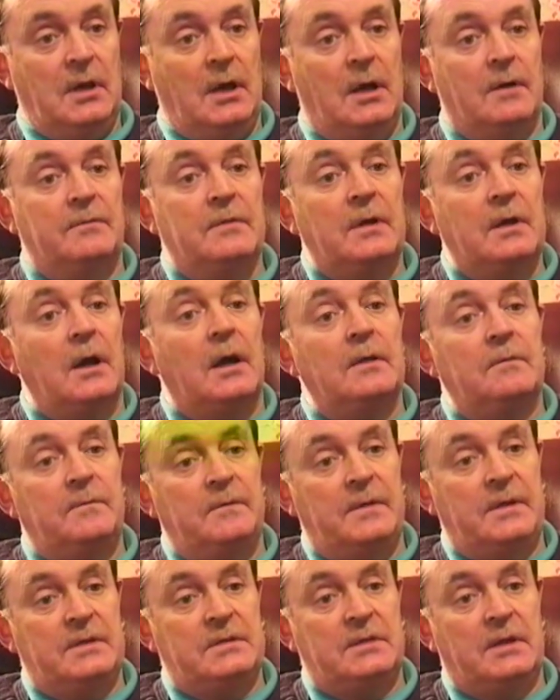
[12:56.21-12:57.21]
of the
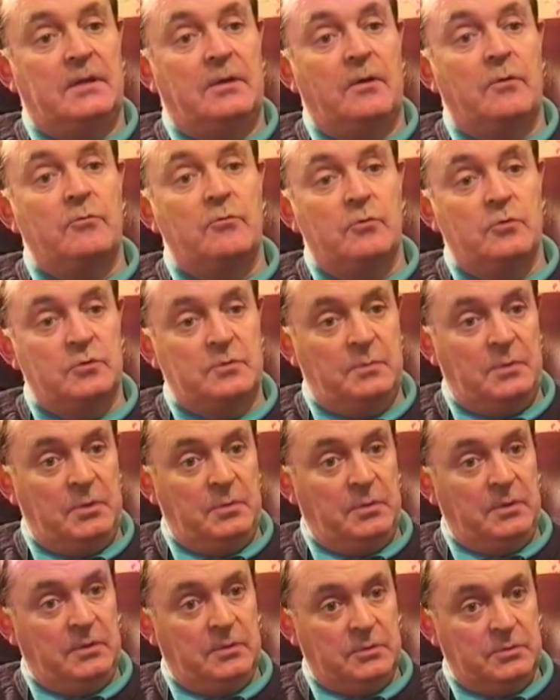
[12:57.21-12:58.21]
conflicts that arose
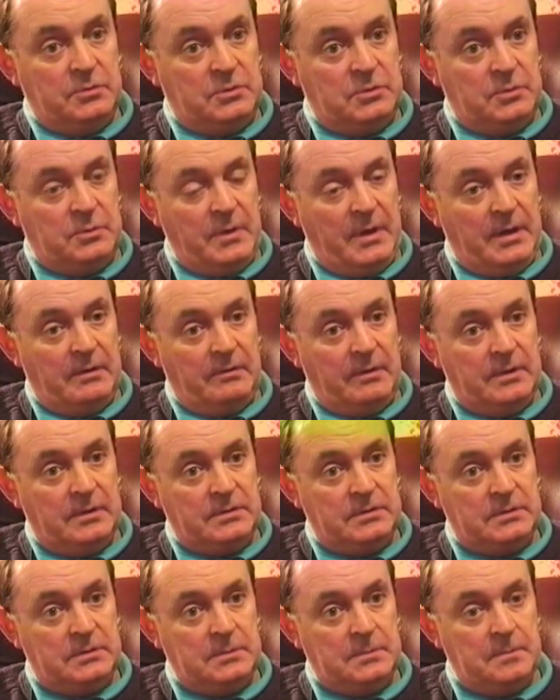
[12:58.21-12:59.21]
between those two
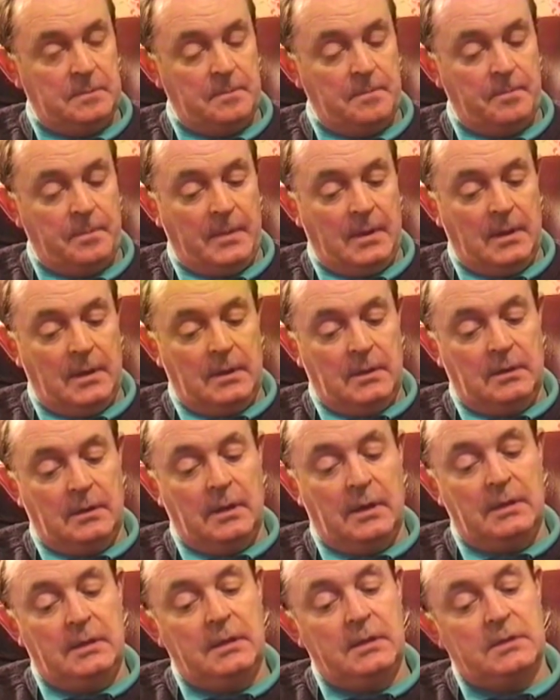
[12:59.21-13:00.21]
areas. Now,
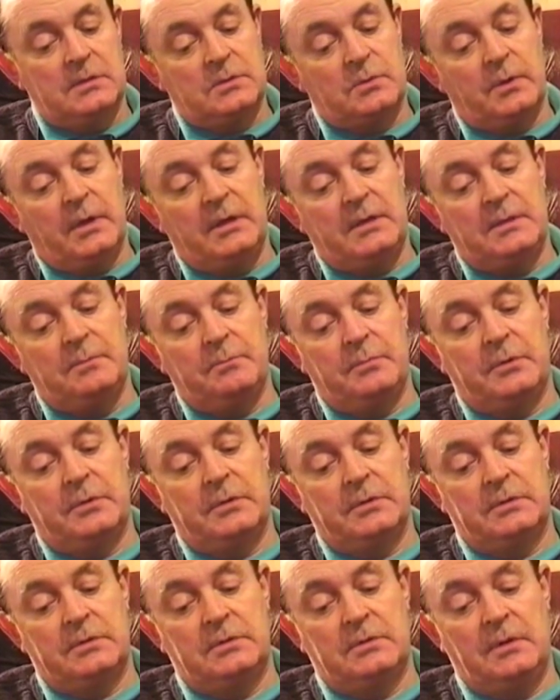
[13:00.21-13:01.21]
I think it's quite
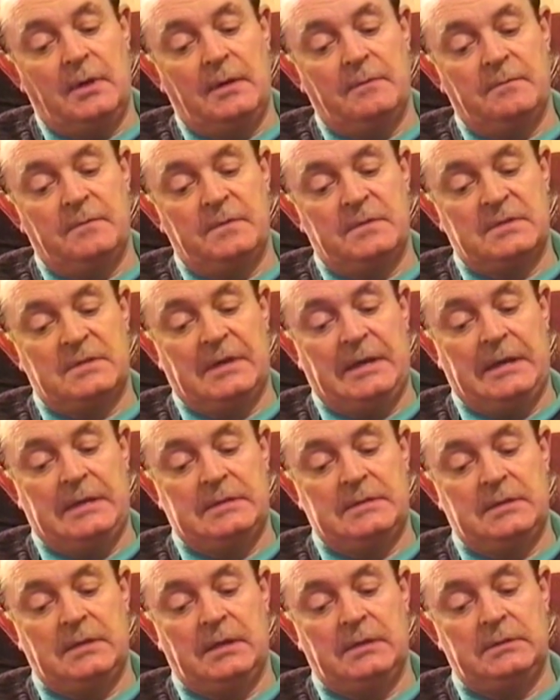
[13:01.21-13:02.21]
important to
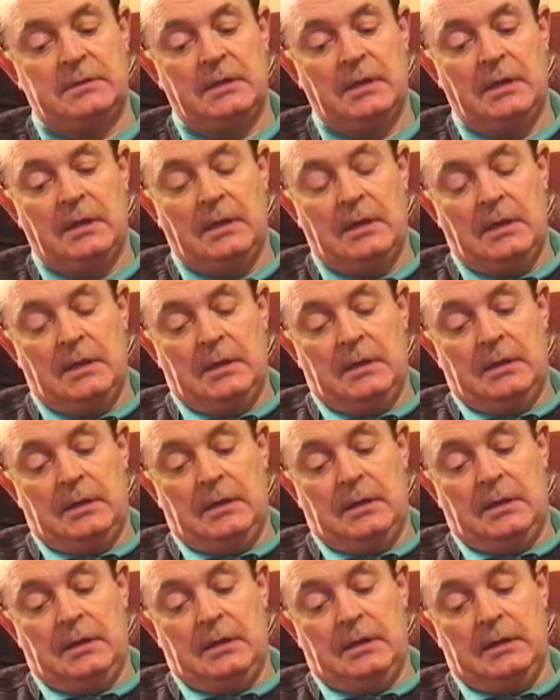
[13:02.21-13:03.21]
emphasize that
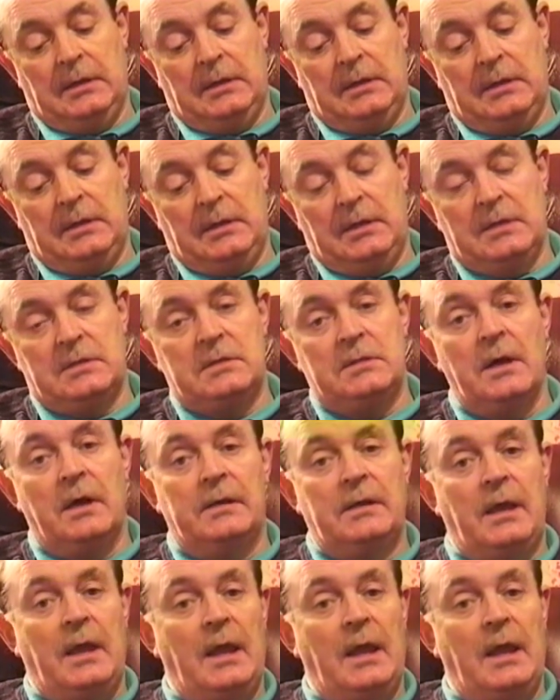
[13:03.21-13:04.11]
it's not